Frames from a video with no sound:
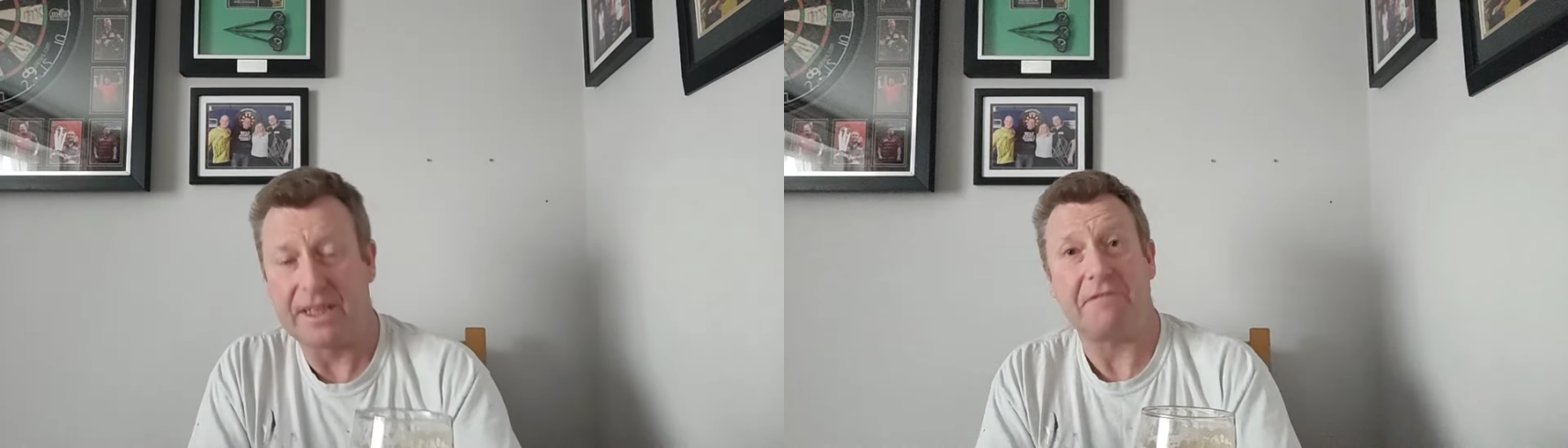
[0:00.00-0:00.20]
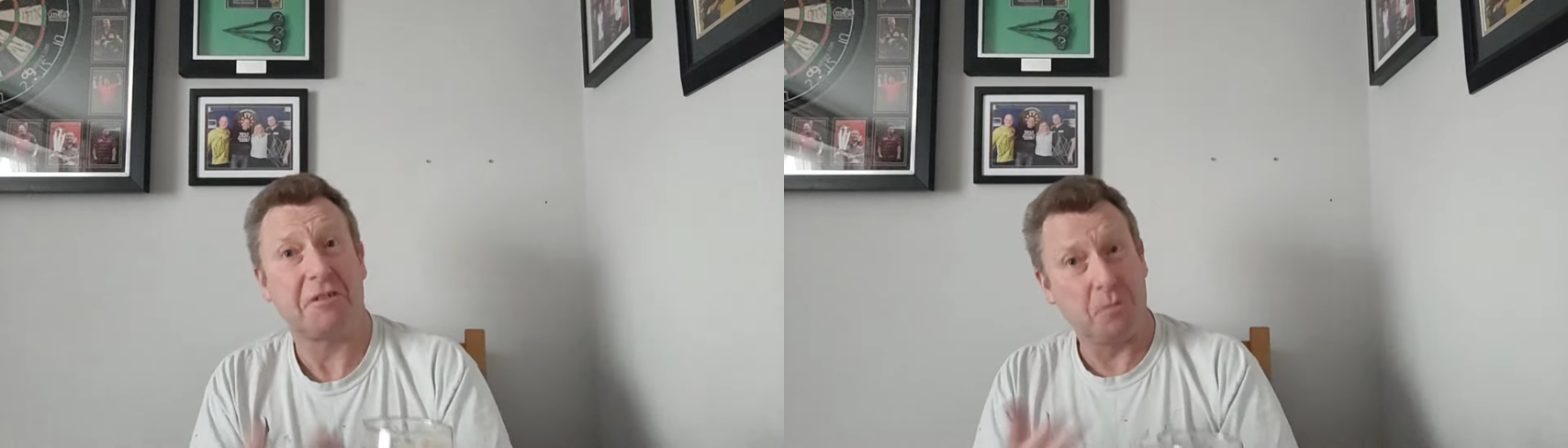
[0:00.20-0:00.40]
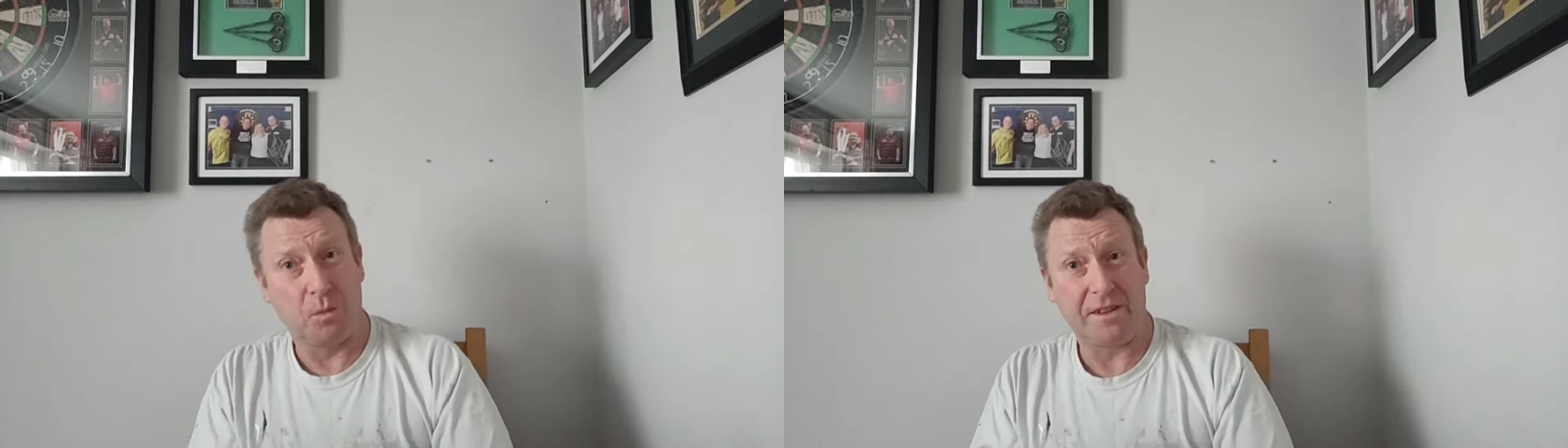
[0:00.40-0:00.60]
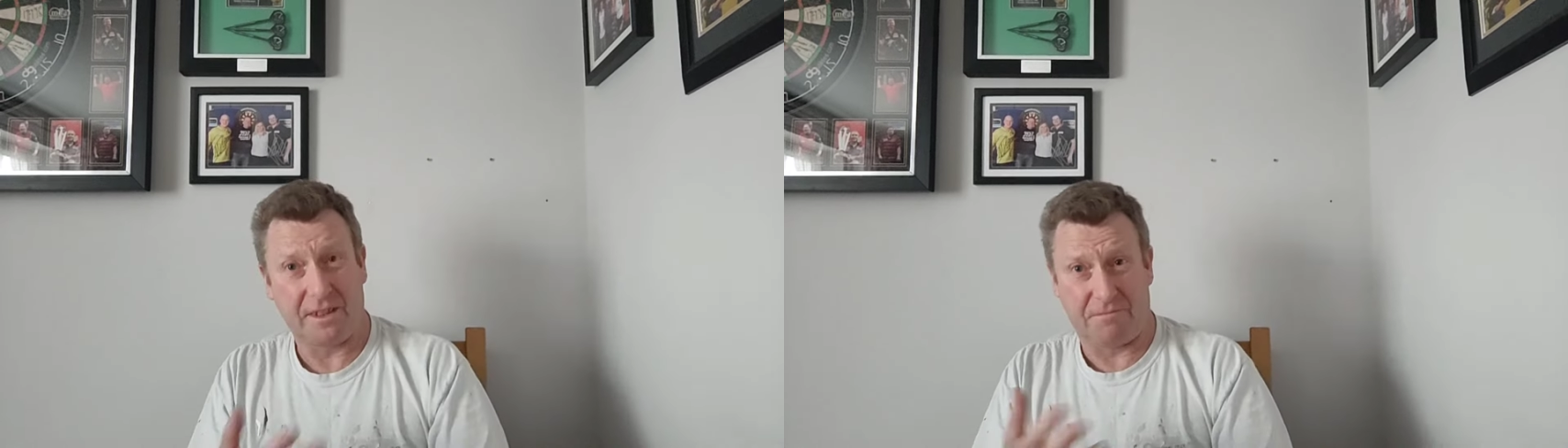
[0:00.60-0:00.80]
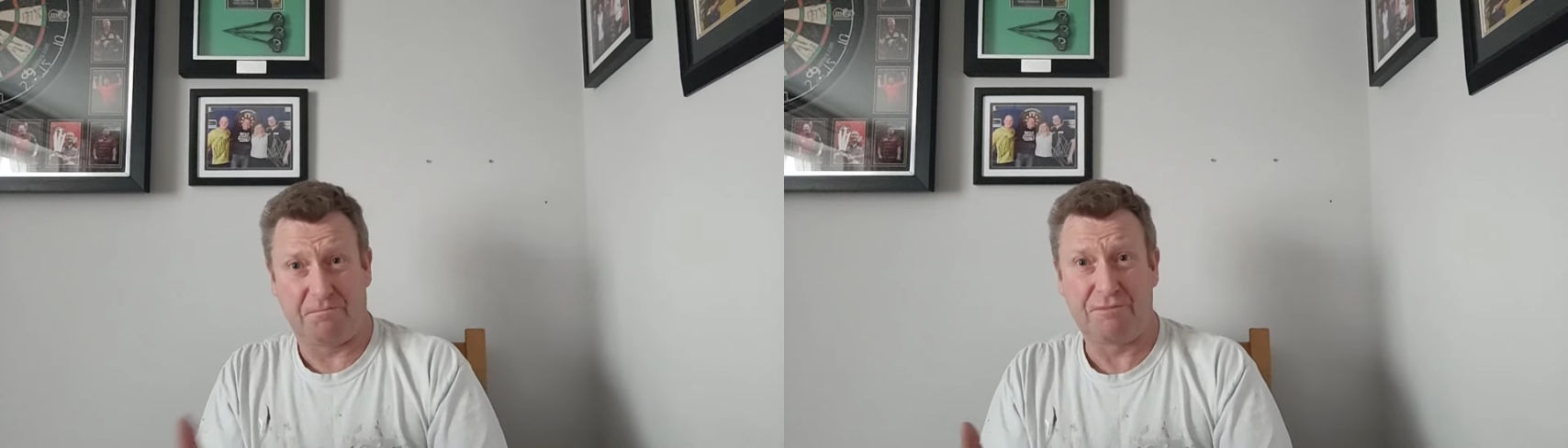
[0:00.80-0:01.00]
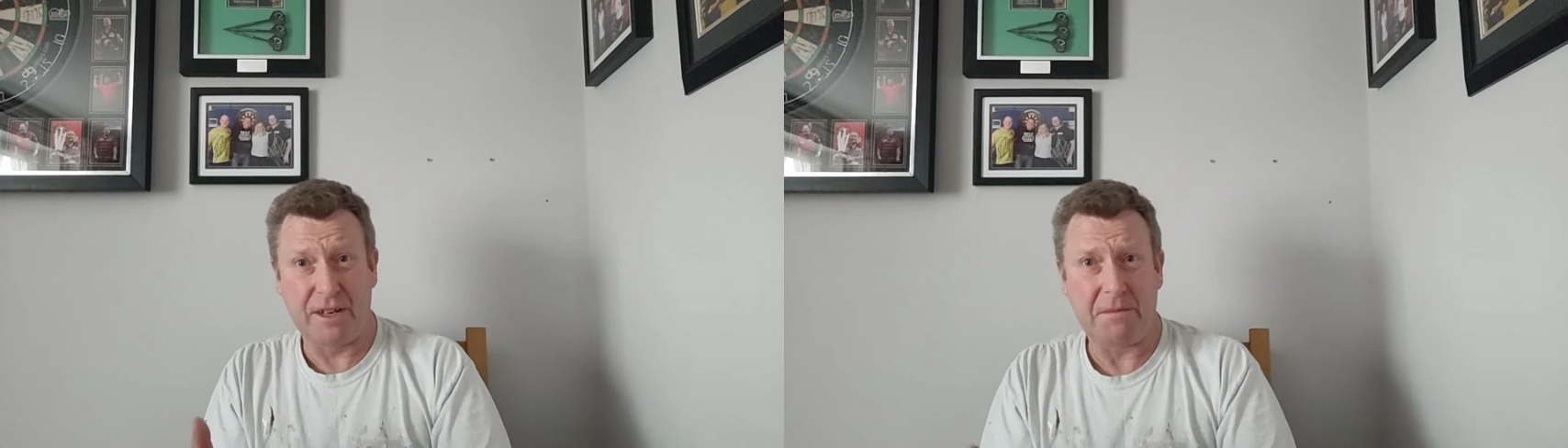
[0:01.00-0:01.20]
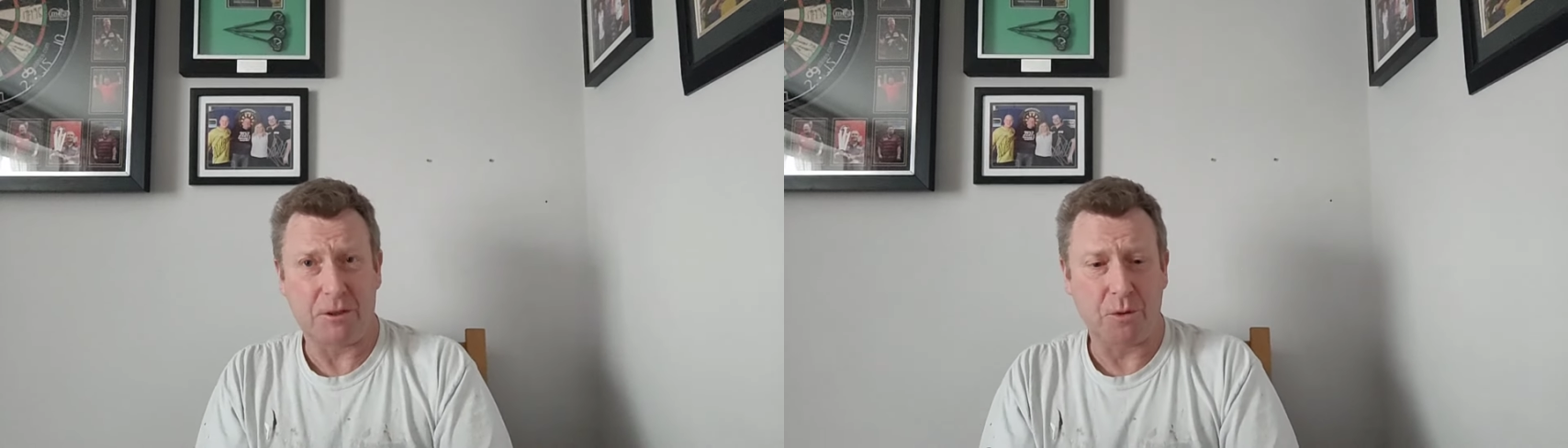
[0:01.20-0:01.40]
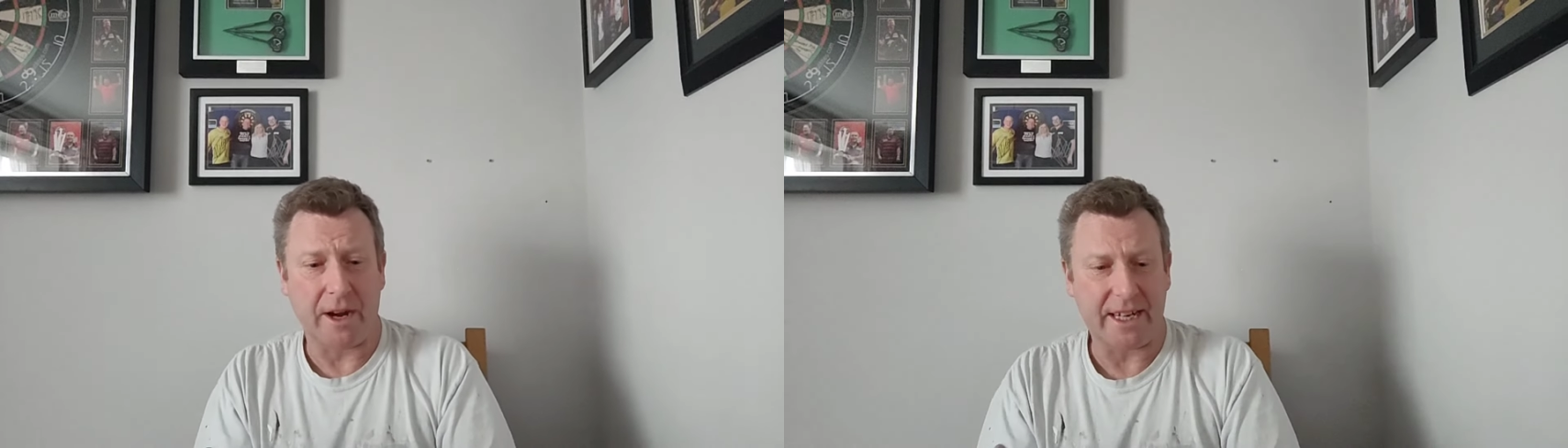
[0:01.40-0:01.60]
They're pretty
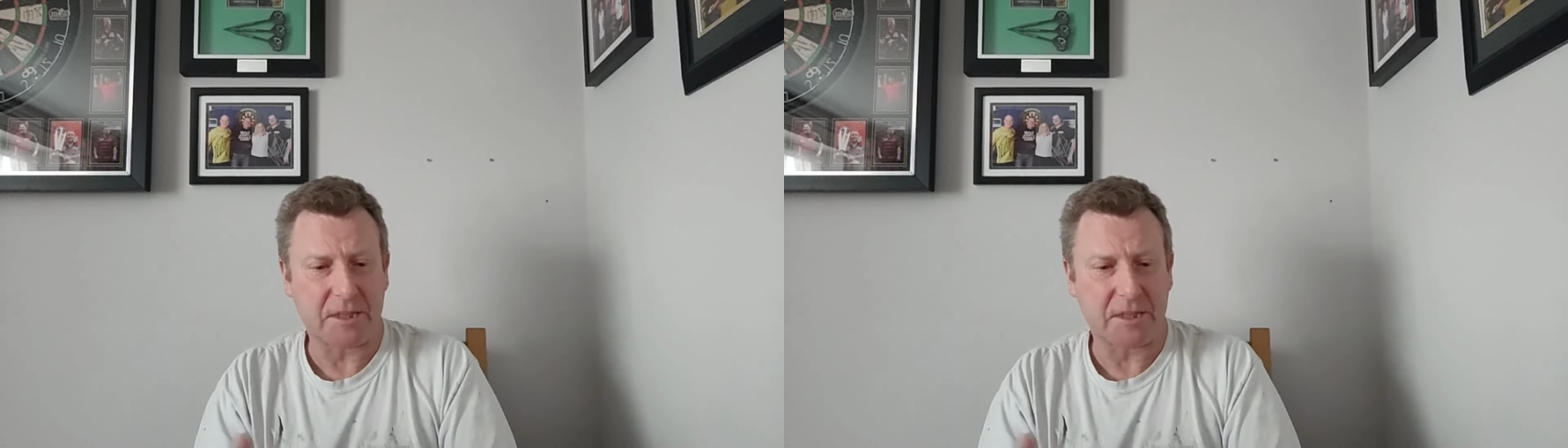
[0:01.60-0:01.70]
much what I